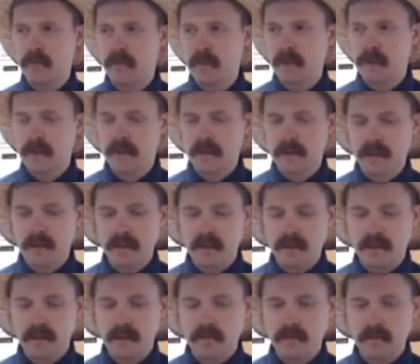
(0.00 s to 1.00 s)

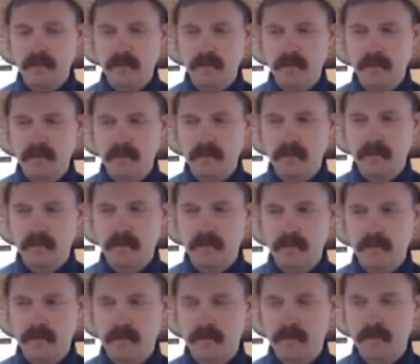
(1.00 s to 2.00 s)

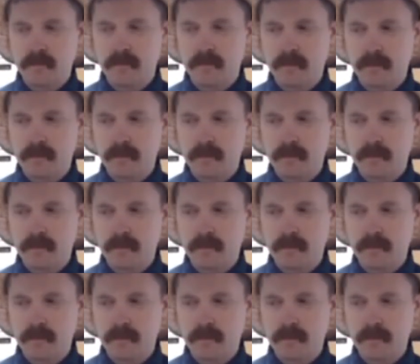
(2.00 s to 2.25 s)
[no speech]